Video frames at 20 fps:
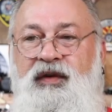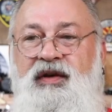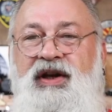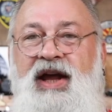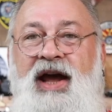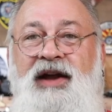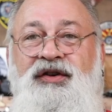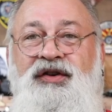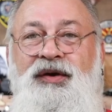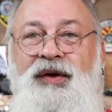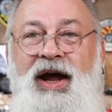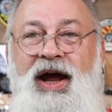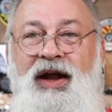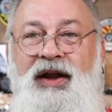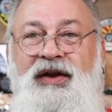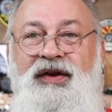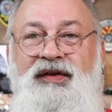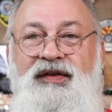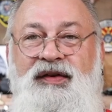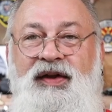Tattoo
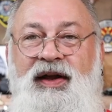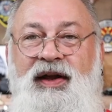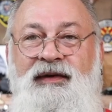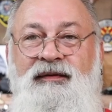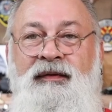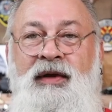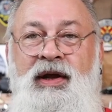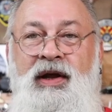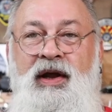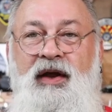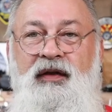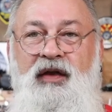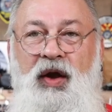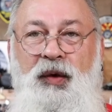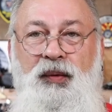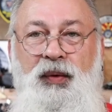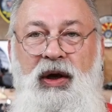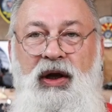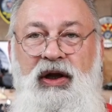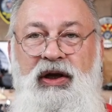Alley said they
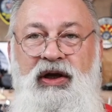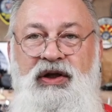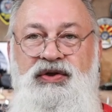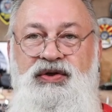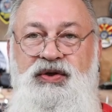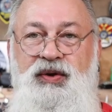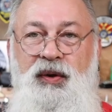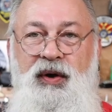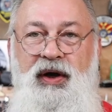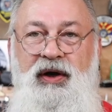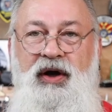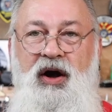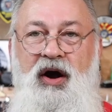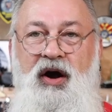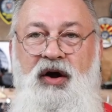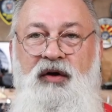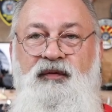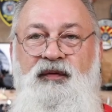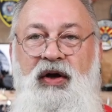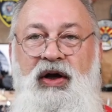really enjoyed
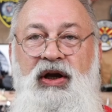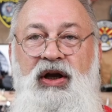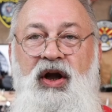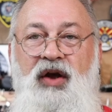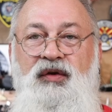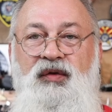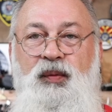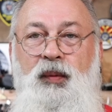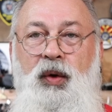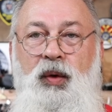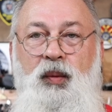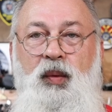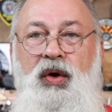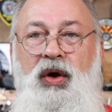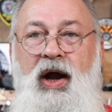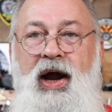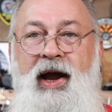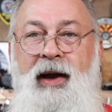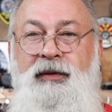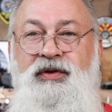our videos where
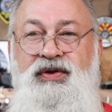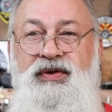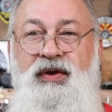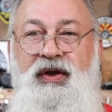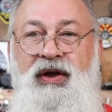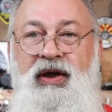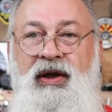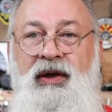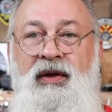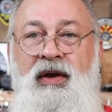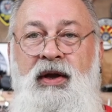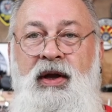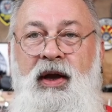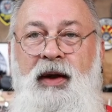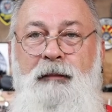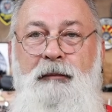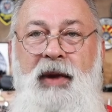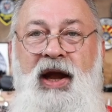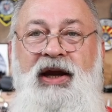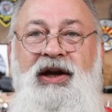we're actually
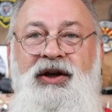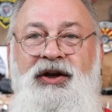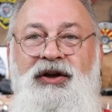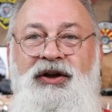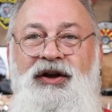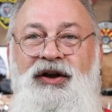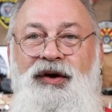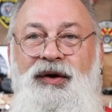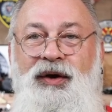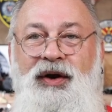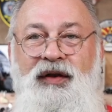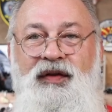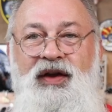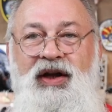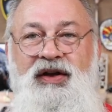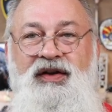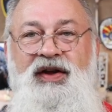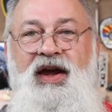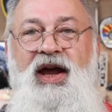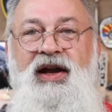making a lure and
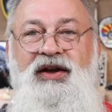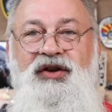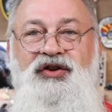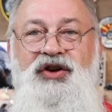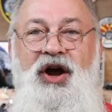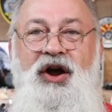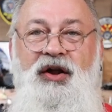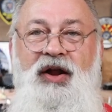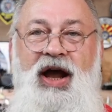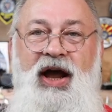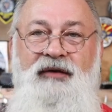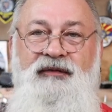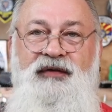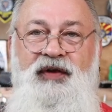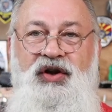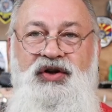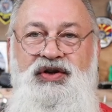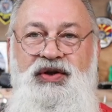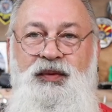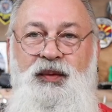then taking y'all out
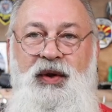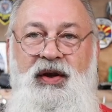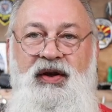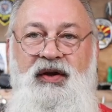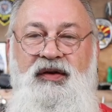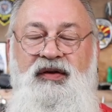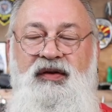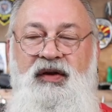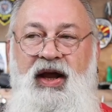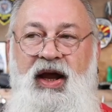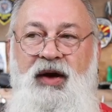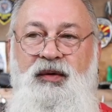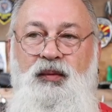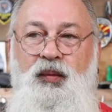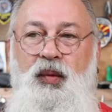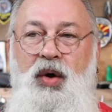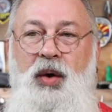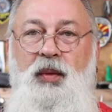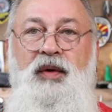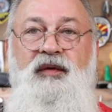fishing with us.
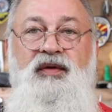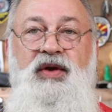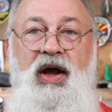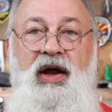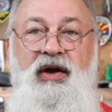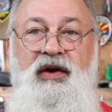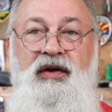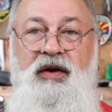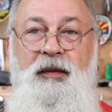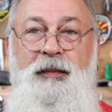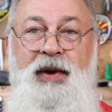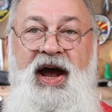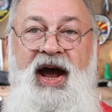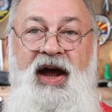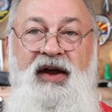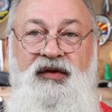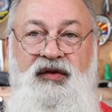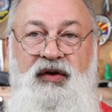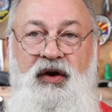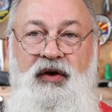And what we've done in the
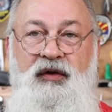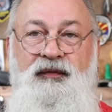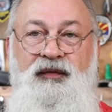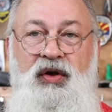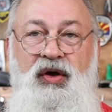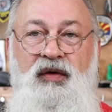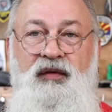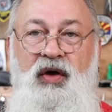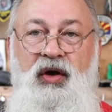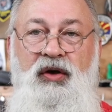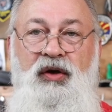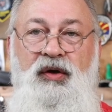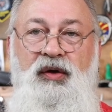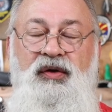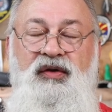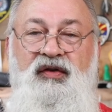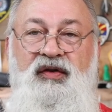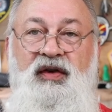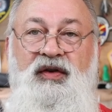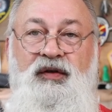past on a few of our
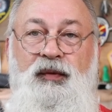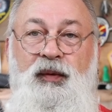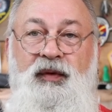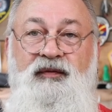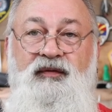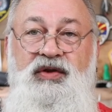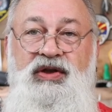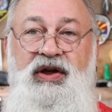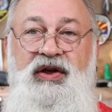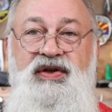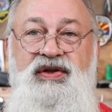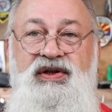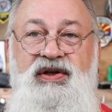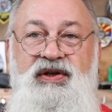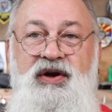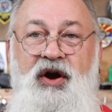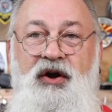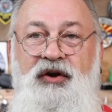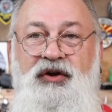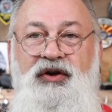lures since we've just
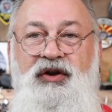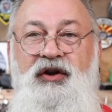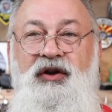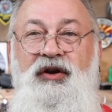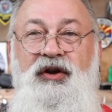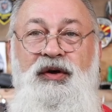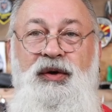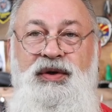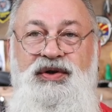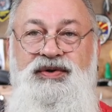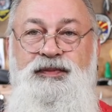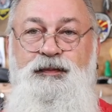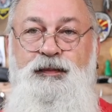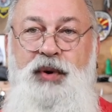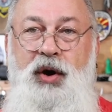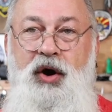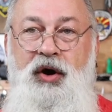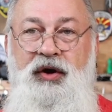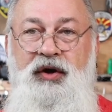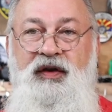started the lure
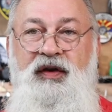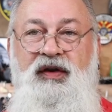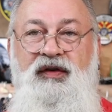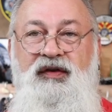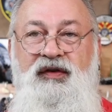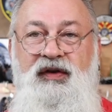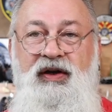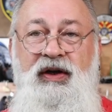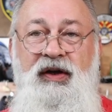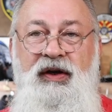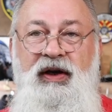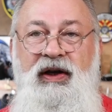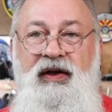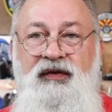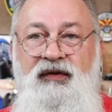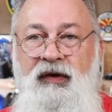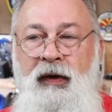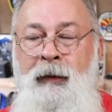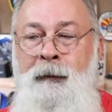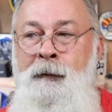part of this
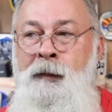series